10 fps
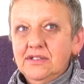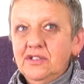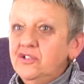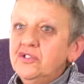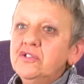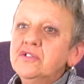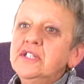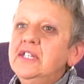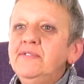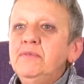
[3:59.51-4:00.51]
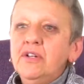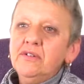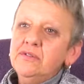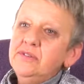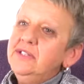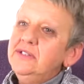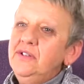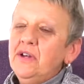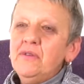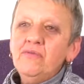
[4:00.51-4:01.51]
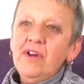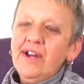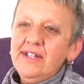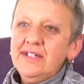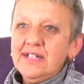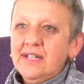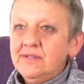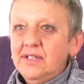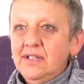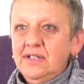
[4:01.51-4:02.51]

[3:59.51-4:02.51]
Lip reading: they just sort of give them well, this, and write this down.